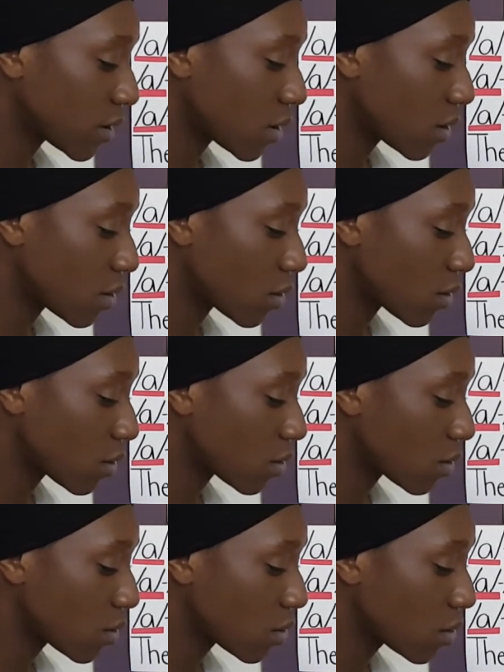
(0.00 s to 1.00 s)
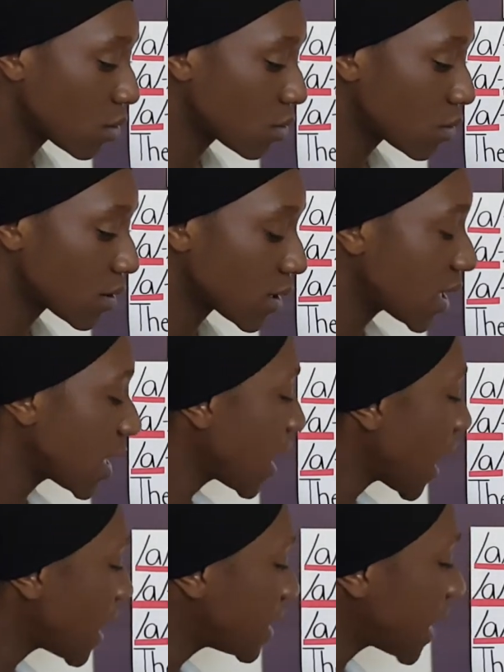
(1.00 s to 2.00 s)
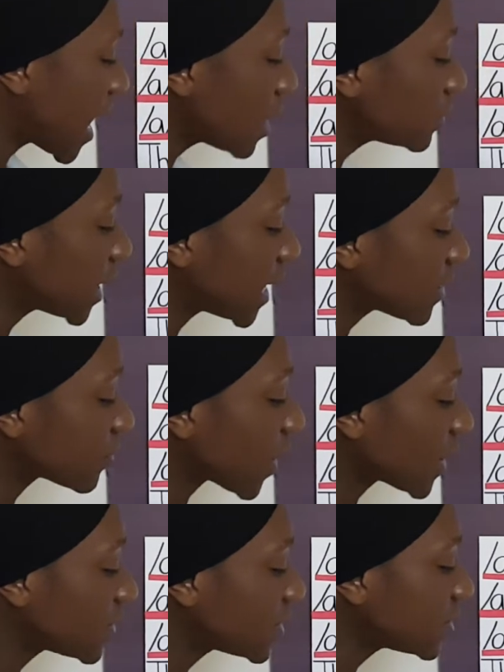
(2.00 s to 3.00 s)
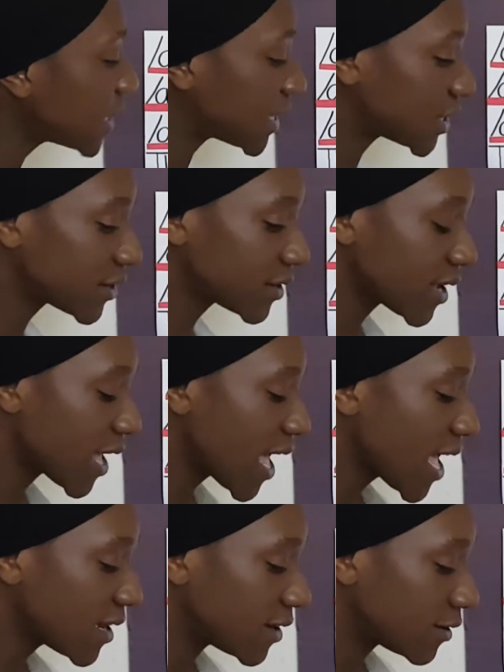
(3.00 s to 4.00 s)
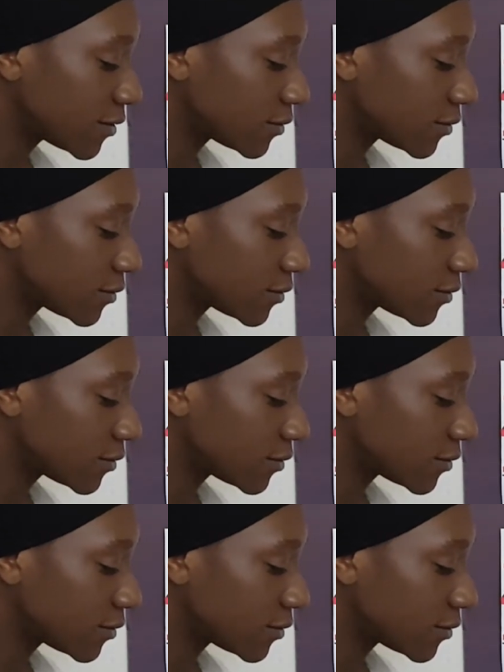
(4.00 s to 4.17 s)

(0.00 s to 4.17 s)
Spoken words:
O. And now let's write the letter N.